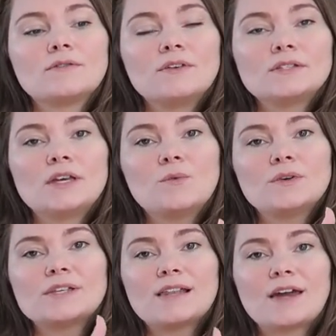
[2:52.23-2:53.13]
visit
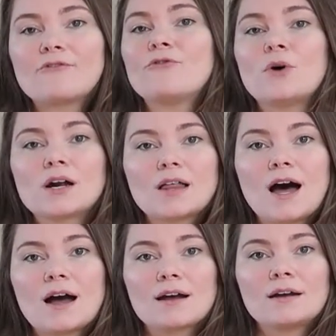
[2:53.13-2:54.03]
was at like 4
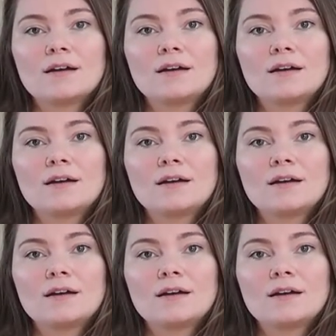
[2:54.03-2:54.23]
o'clock.